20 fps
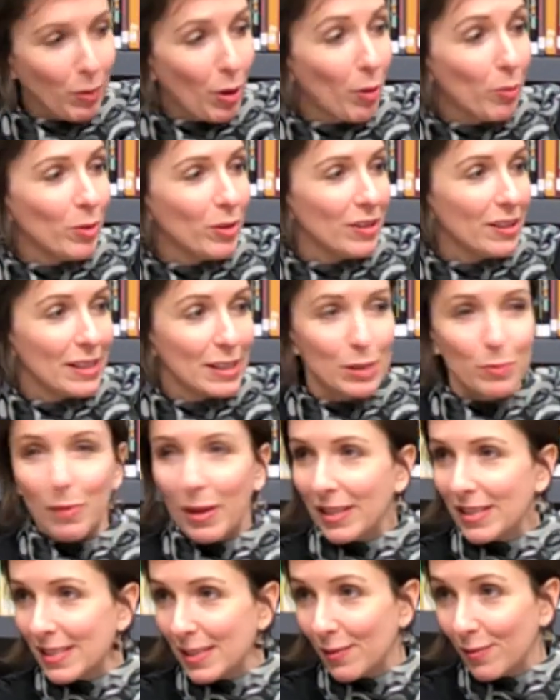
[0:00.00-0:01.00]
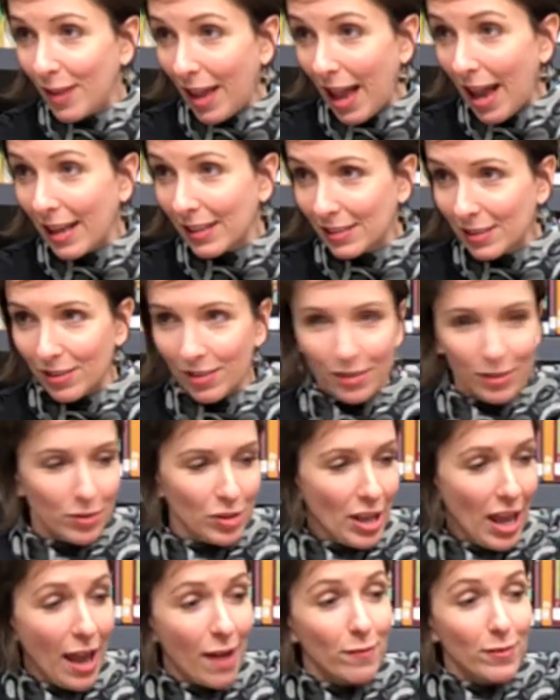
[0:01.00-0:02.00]
Probably an expensive hat
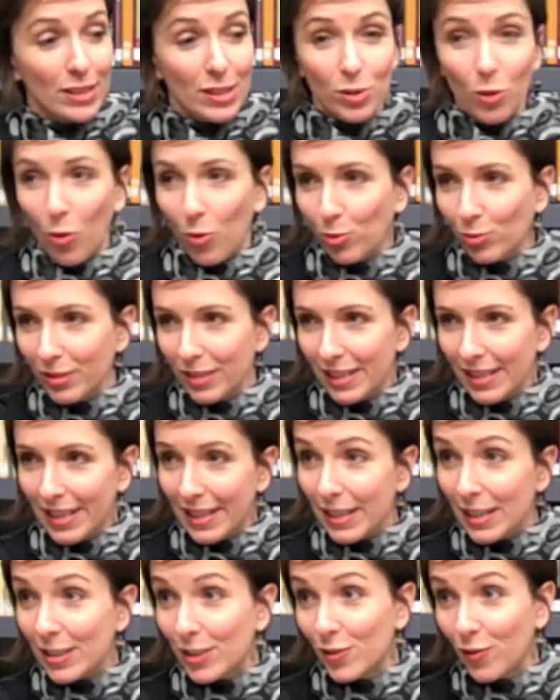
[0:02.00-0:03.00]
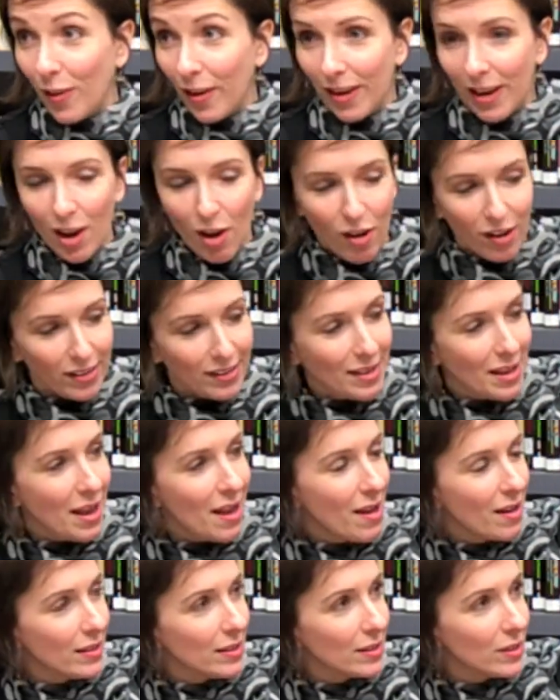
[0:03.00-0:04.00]
to have its very
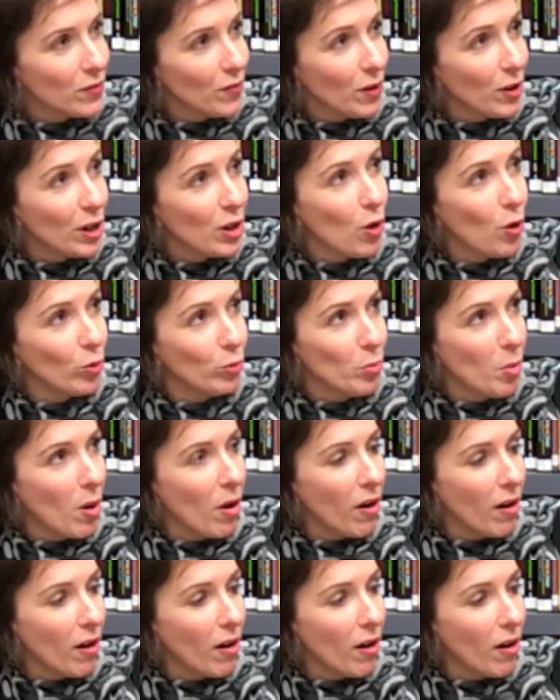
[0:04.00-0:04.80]
own